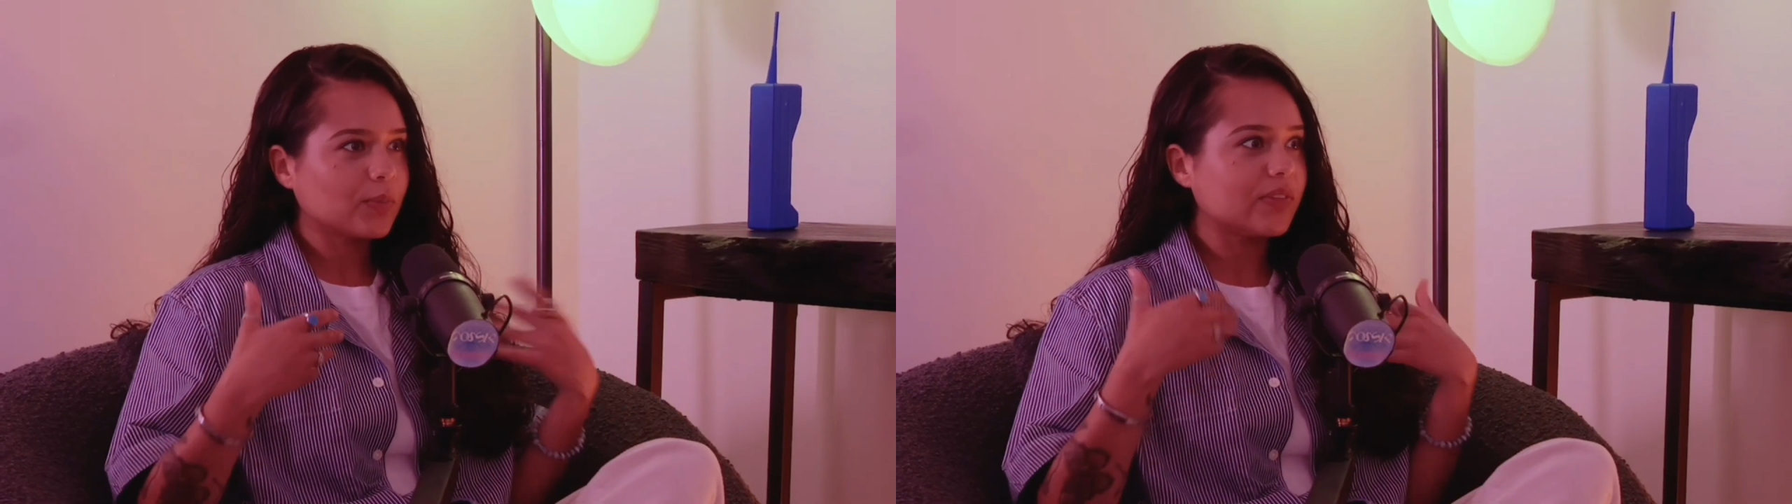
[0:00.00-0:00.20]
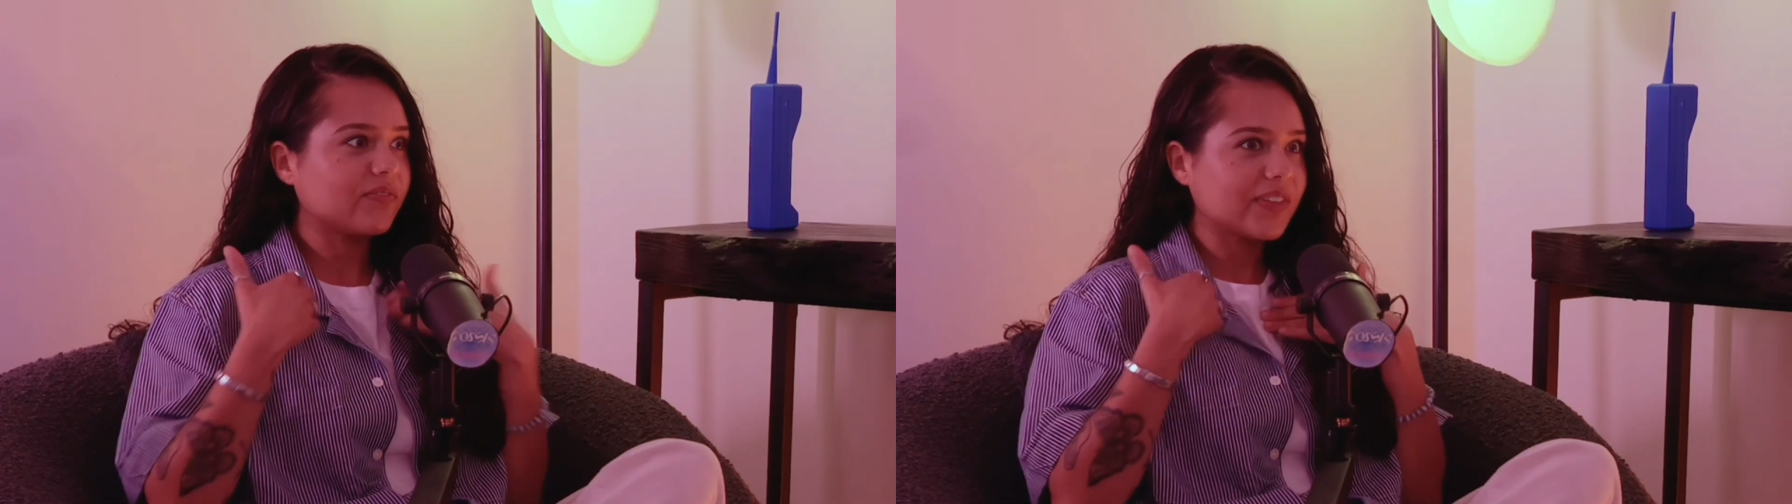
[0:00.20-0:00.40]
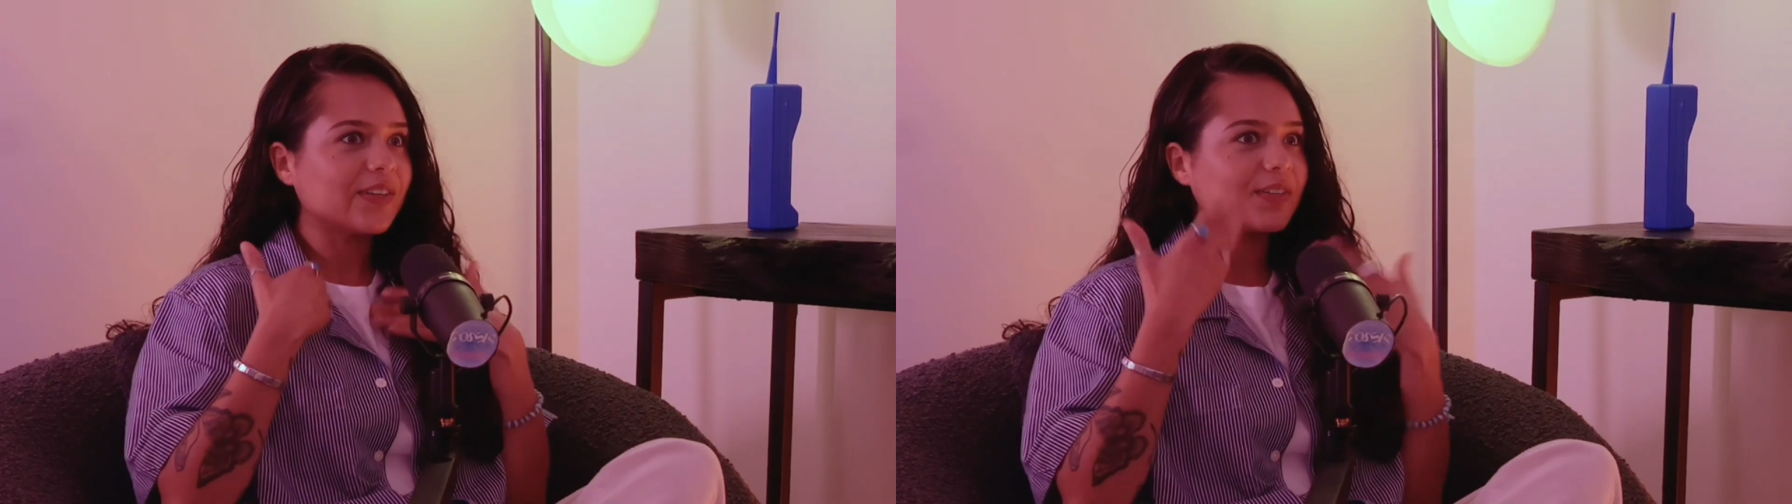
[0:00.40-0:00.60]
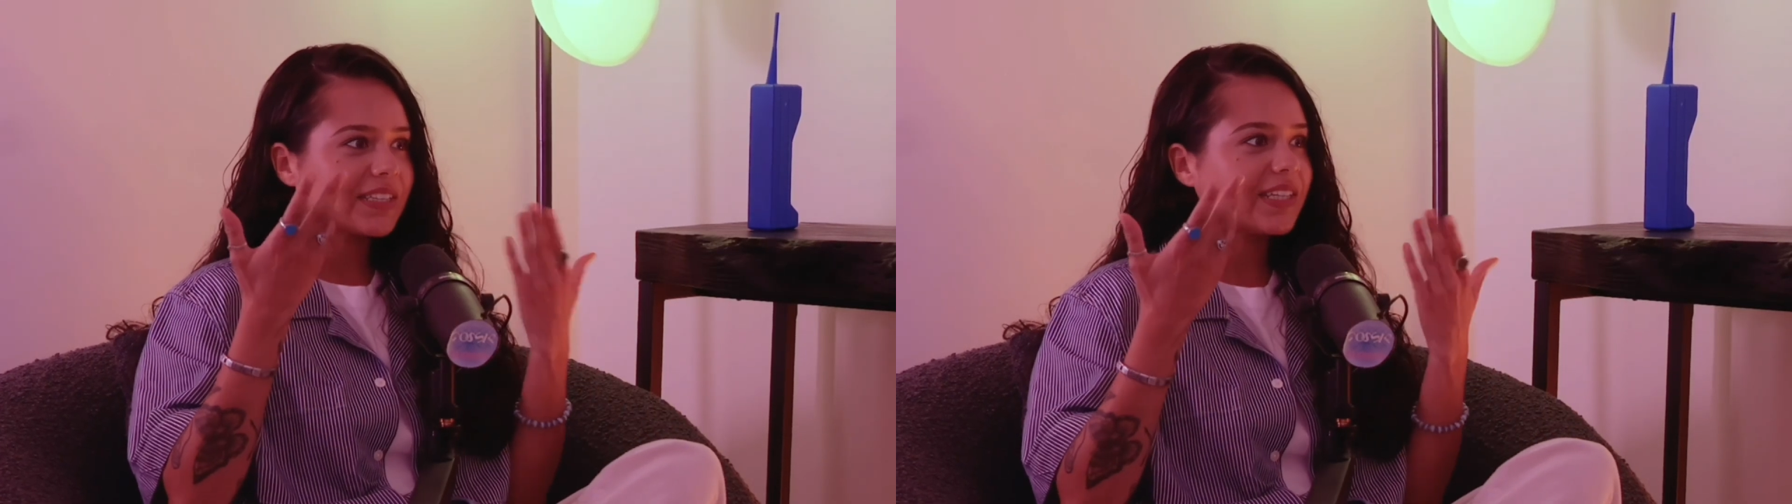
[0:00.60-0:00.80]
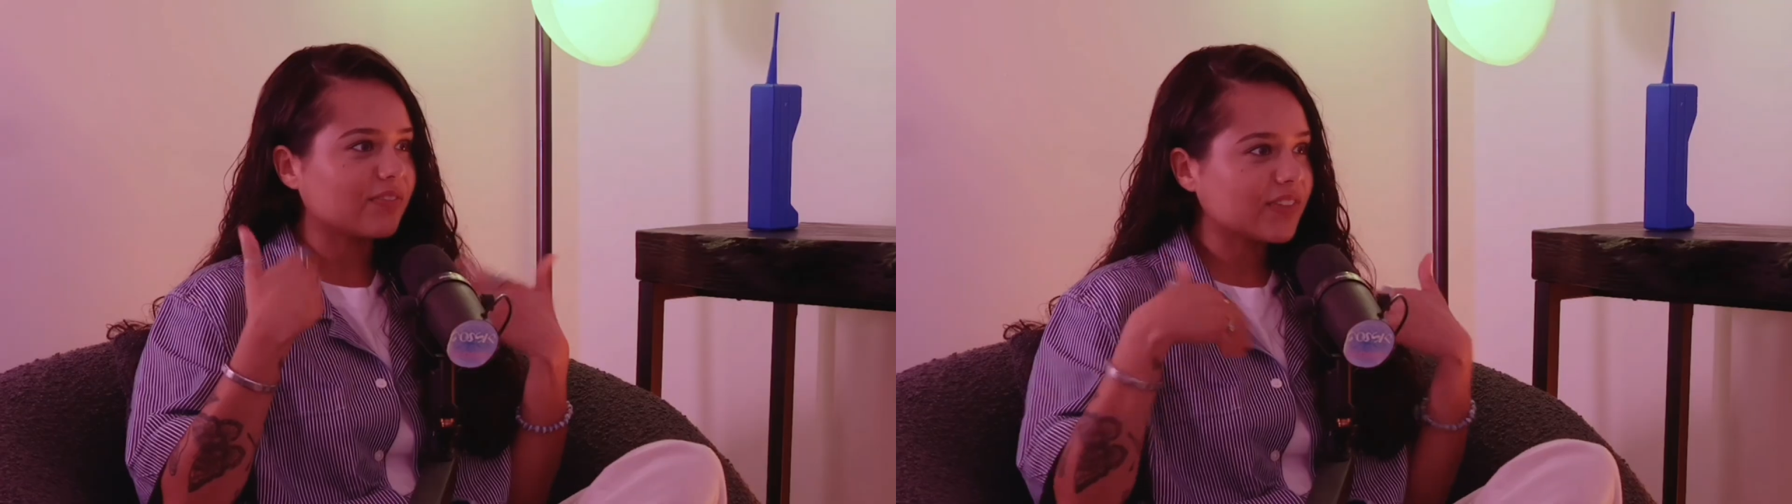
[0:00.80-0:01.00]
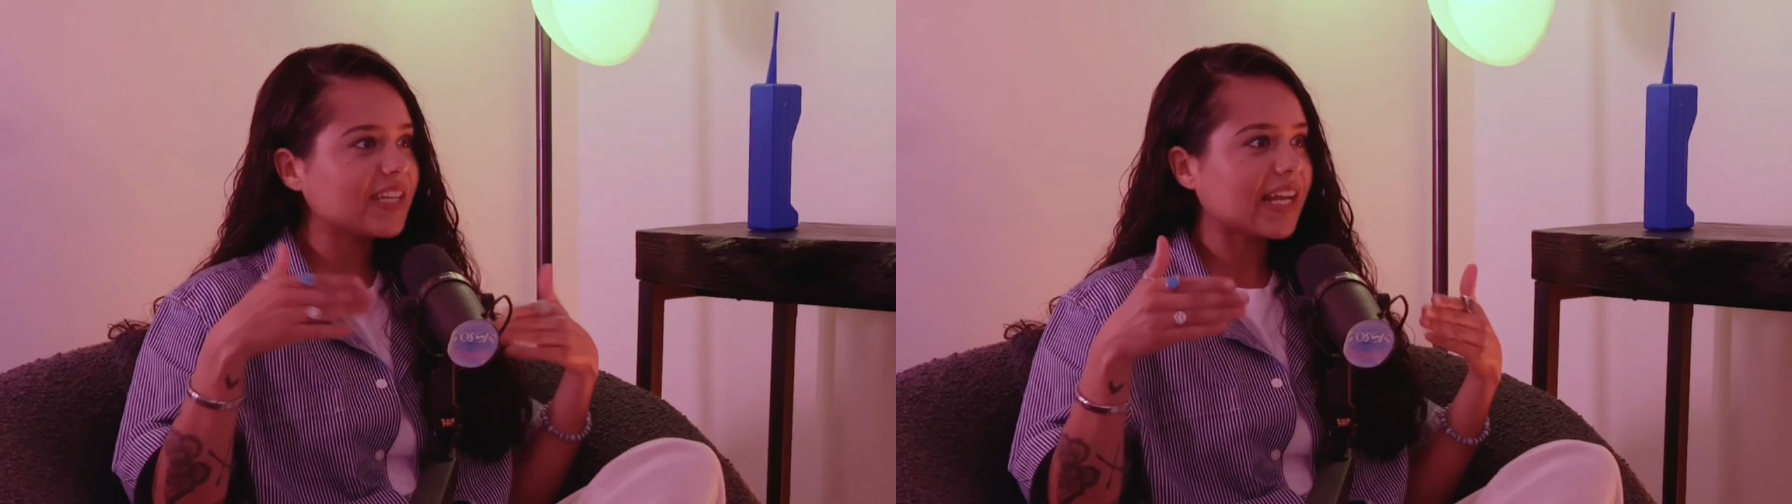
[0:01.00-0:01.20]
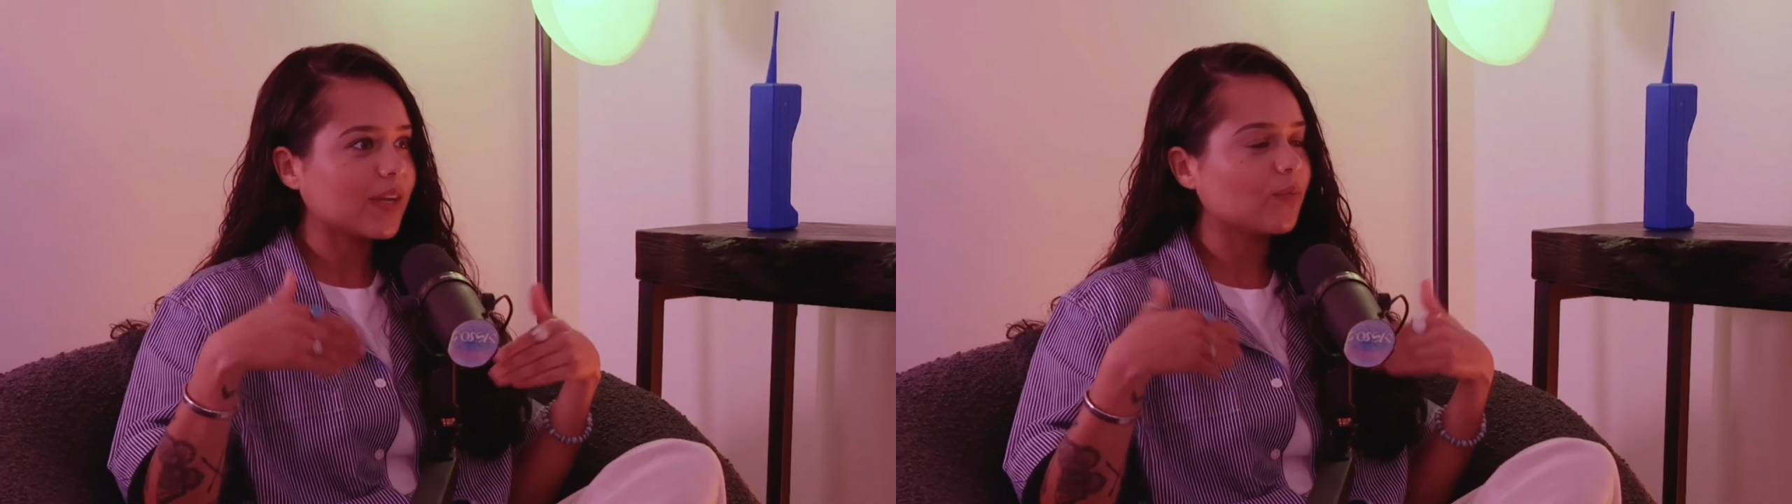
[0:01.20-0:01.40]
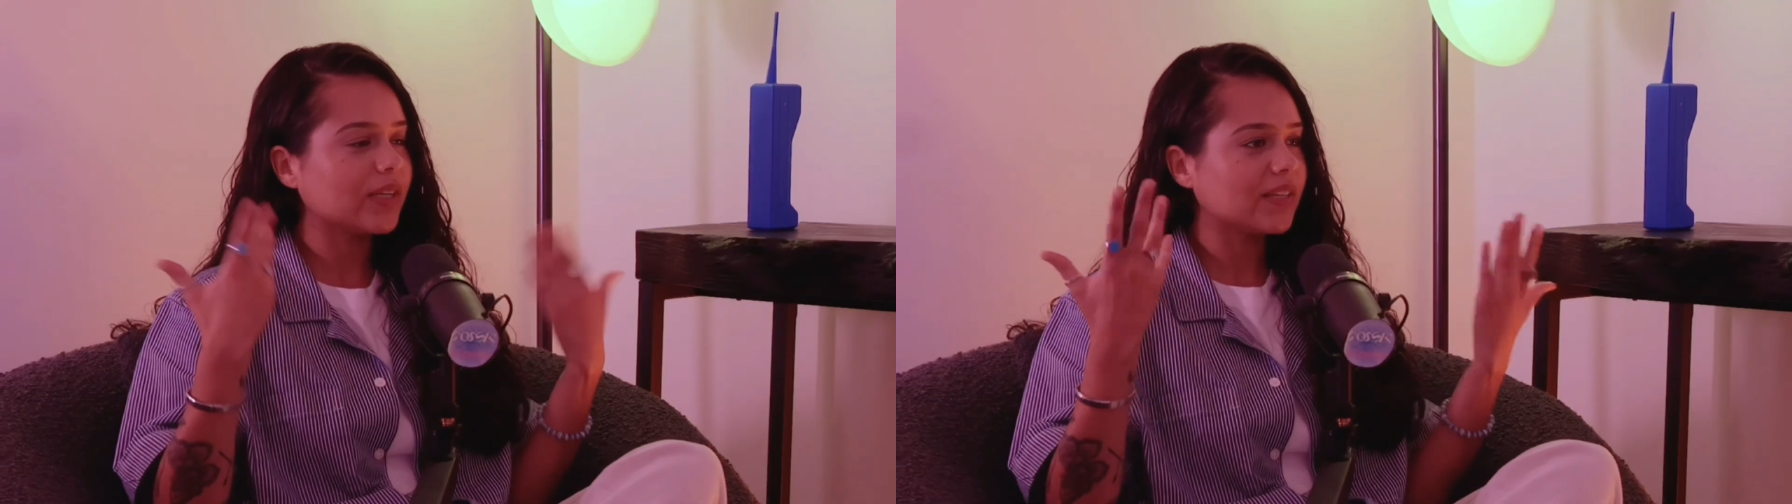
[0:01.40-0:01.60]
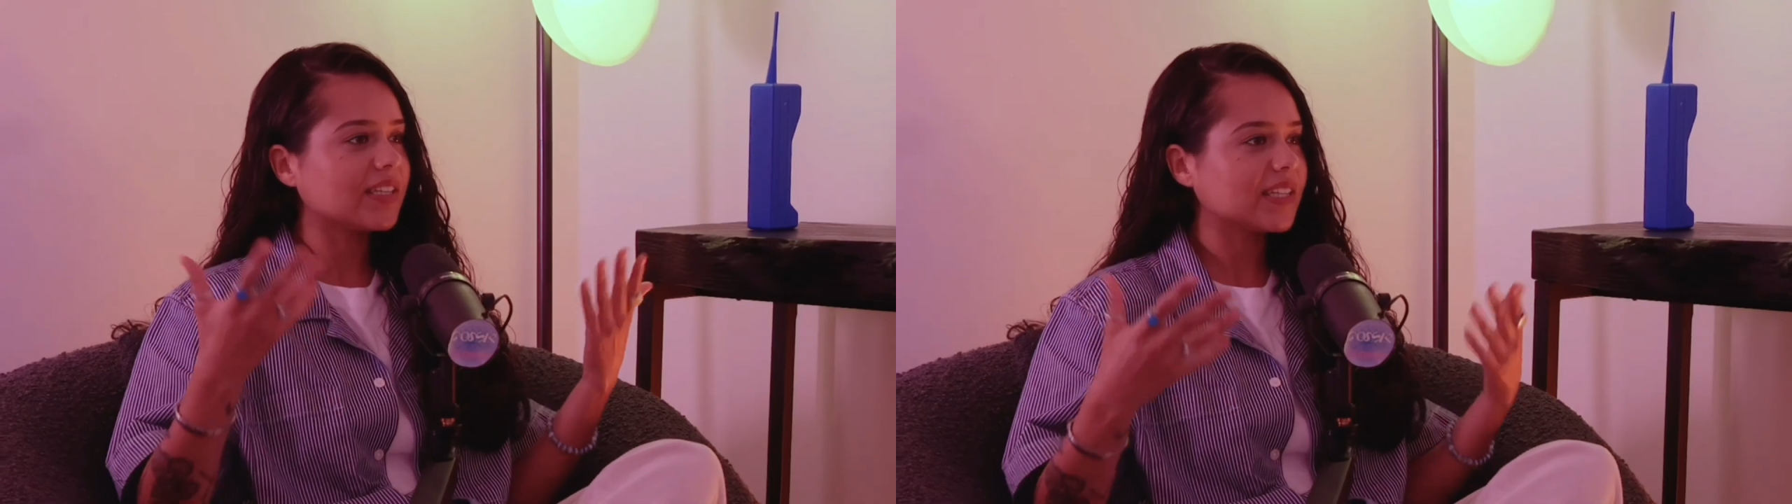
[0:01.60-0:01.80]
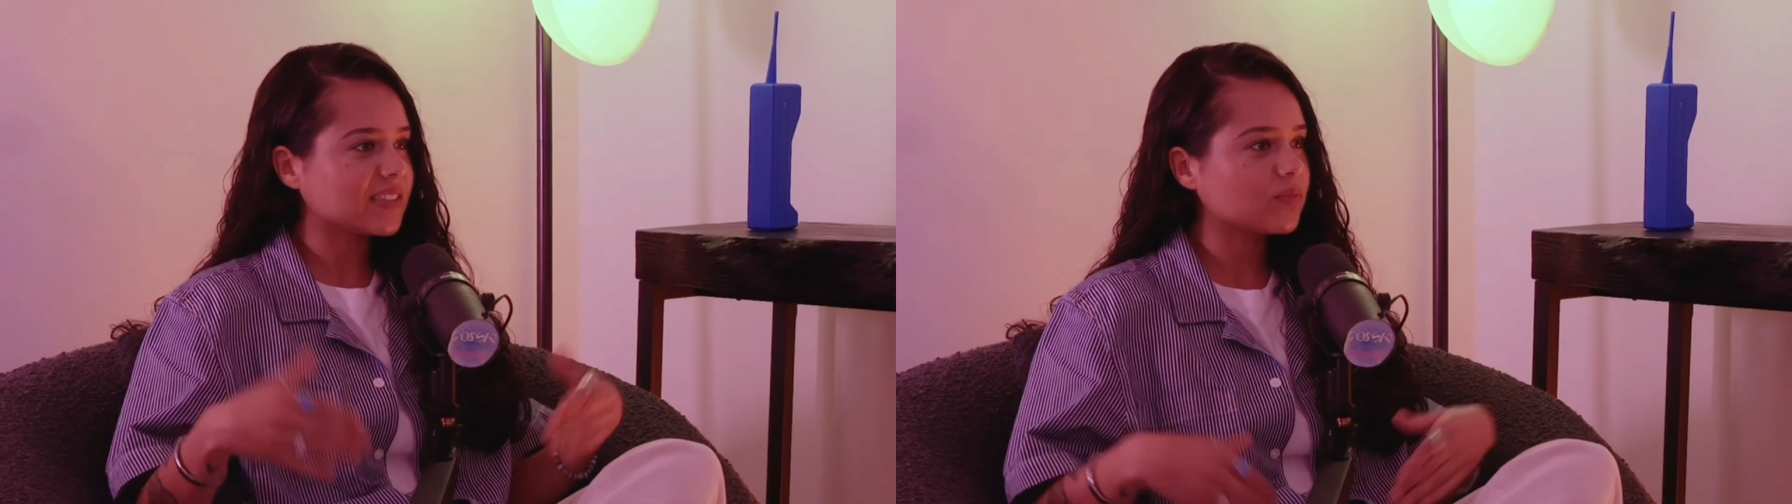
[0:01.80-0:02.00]

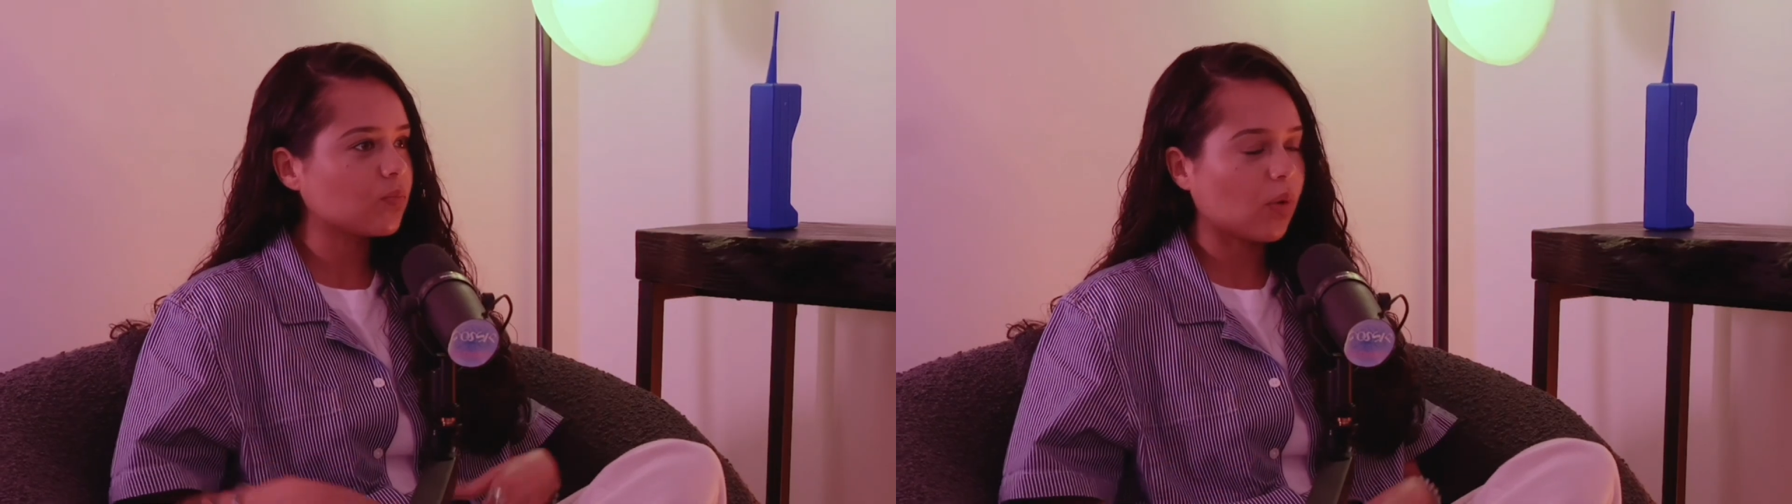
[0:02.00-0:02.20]
it's